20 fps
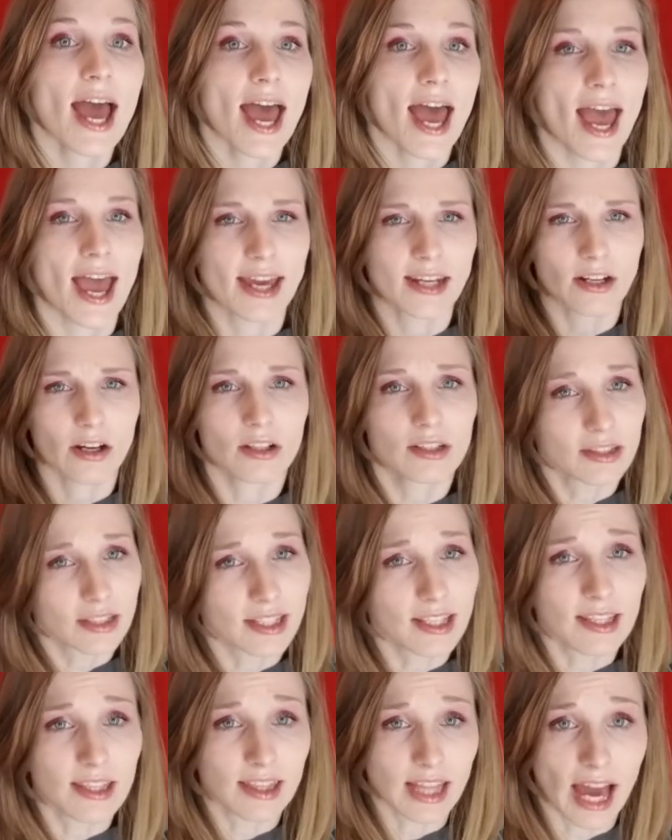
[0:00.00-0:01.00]
and I'll
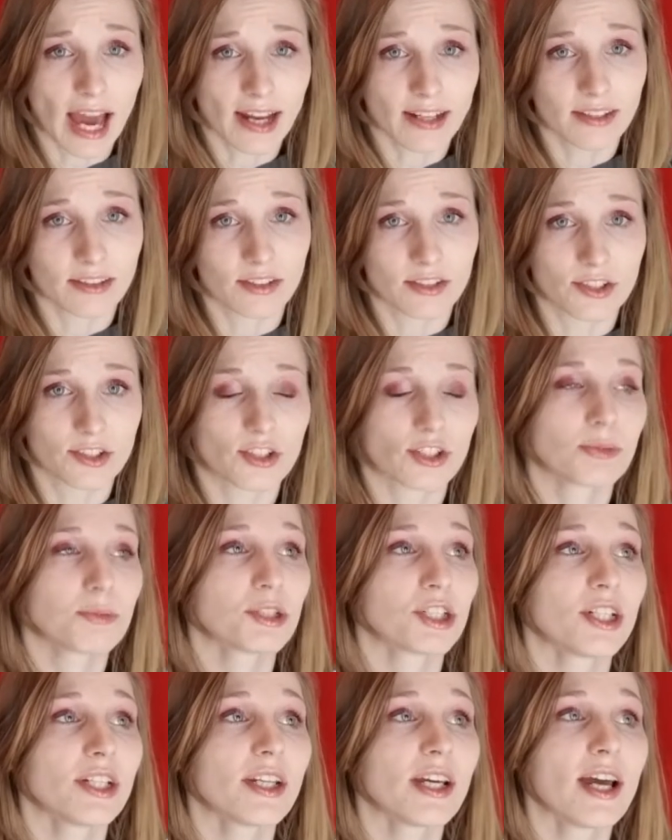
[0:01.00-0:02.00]
link that in the
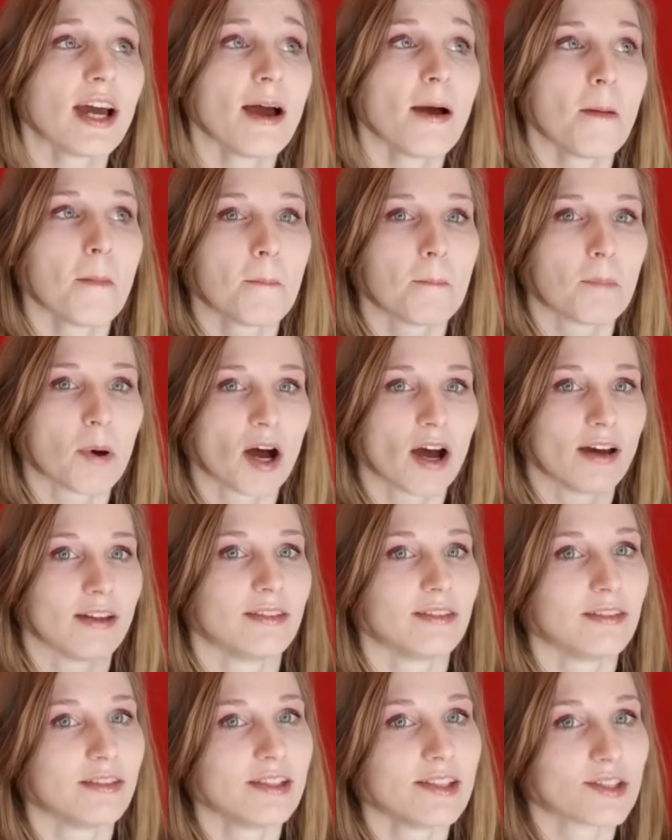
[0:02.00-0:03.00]
description.
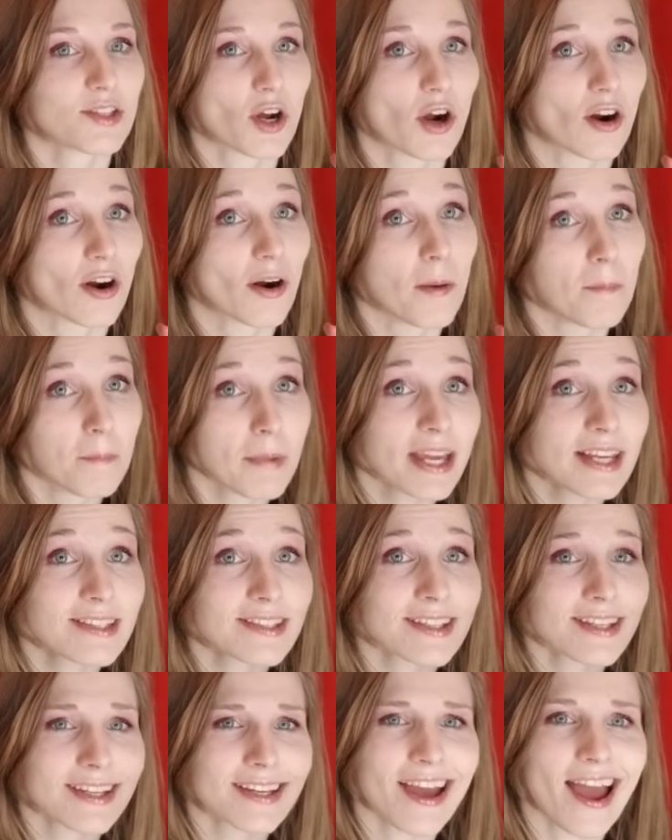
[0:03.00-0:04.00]
But these are
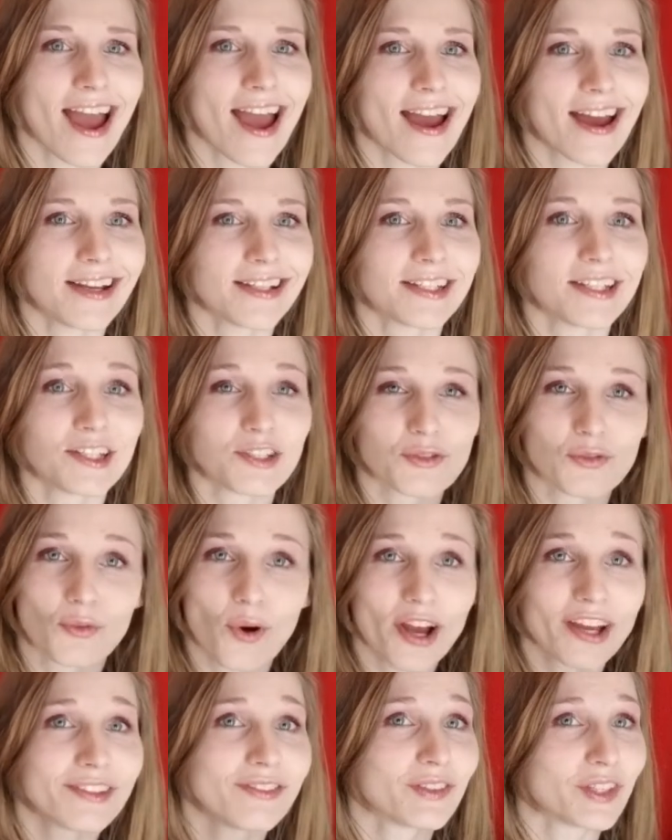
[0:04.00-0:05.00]
amazing, and he's
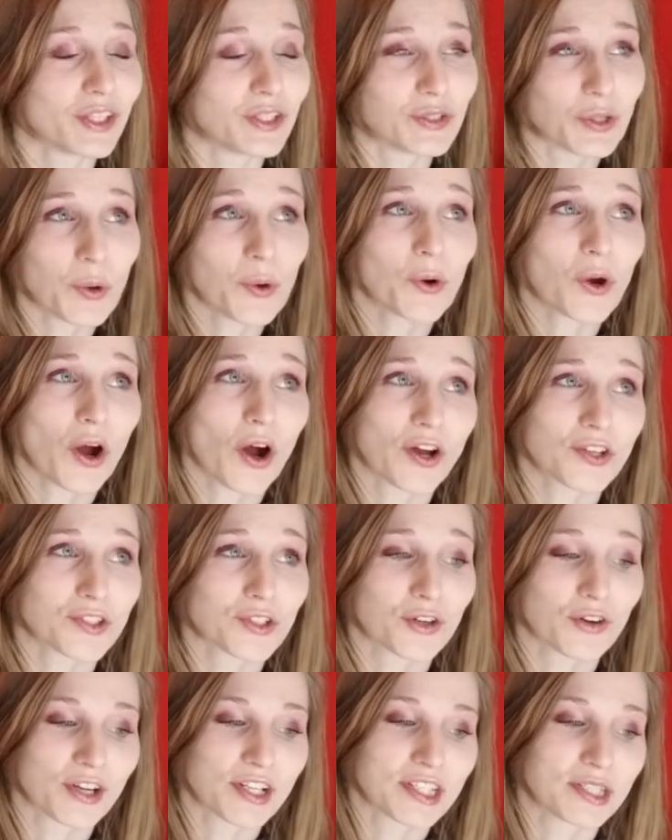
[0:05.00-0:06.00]
right, they don't cost a
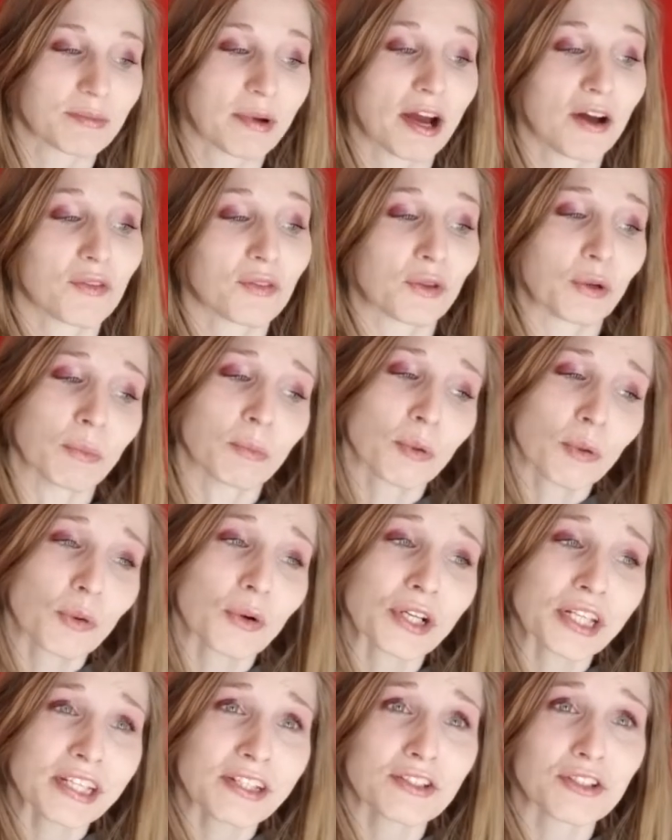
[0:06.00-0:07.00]
crazy amount. They're
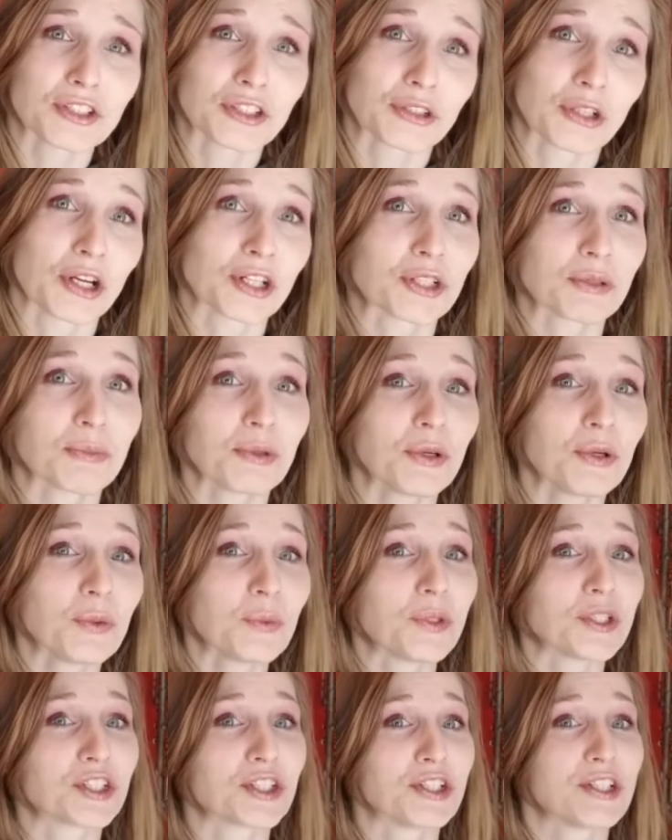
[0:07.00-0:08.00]
pretty indestructible,
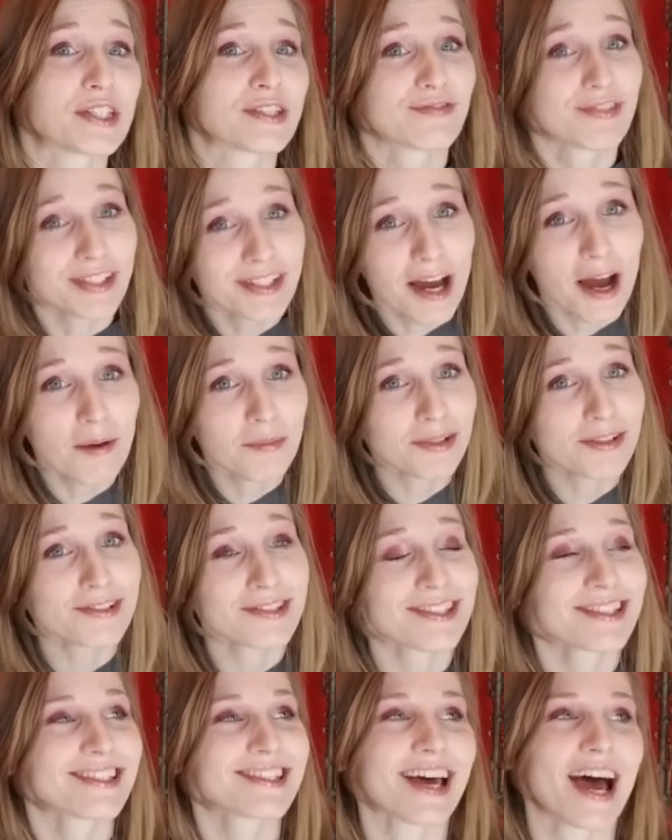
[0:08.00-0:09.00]
which is phenomenal
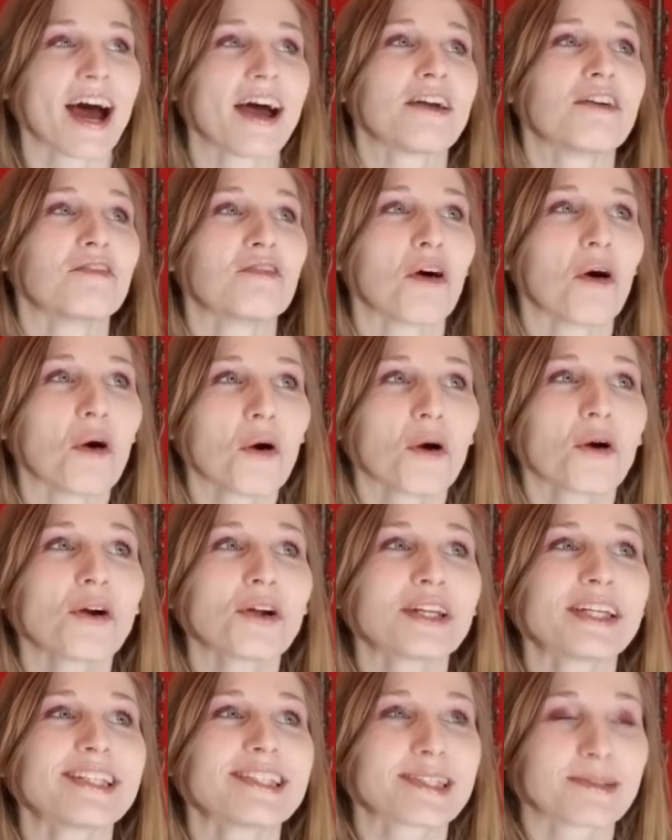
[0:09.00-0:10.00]
since I have
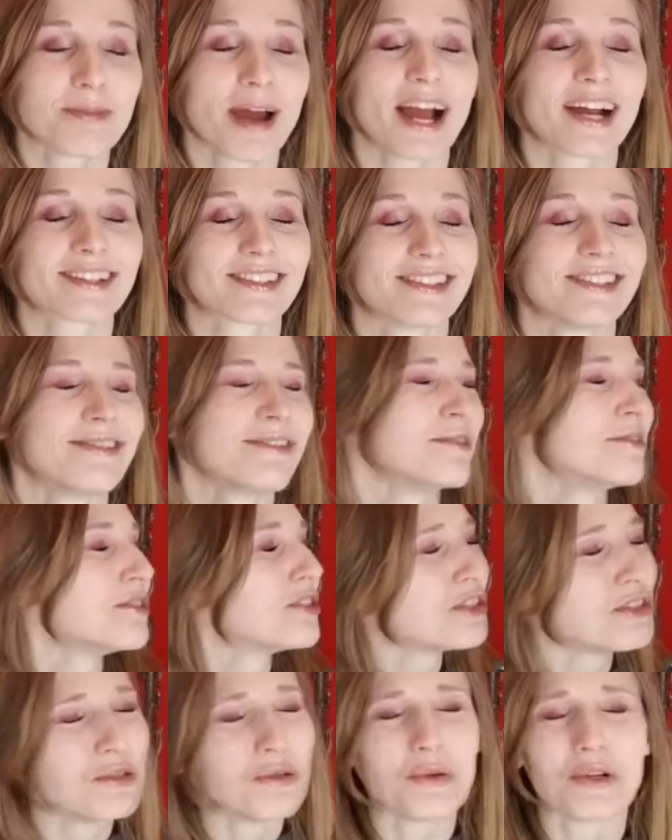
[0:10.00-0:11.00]
already smacked them
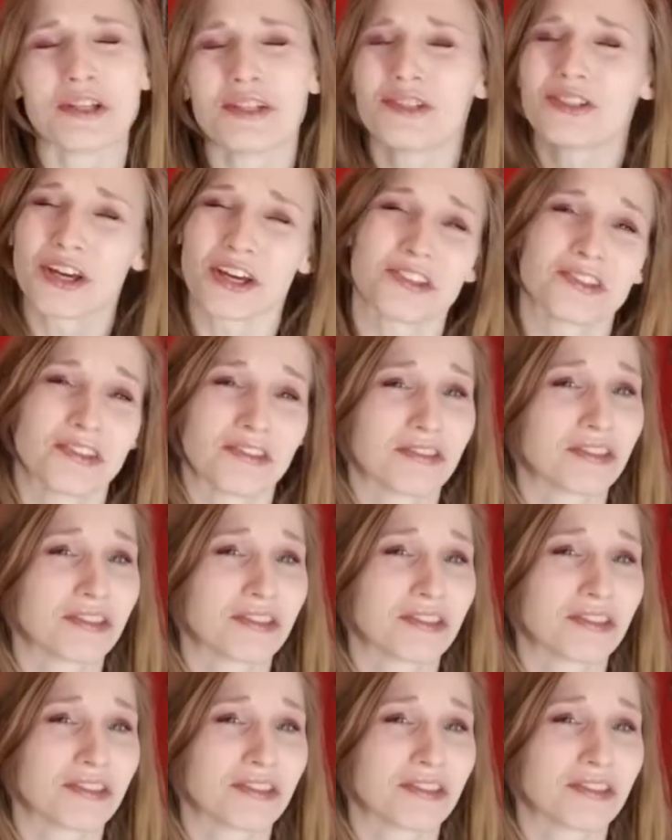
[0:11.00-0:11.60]
into a dozen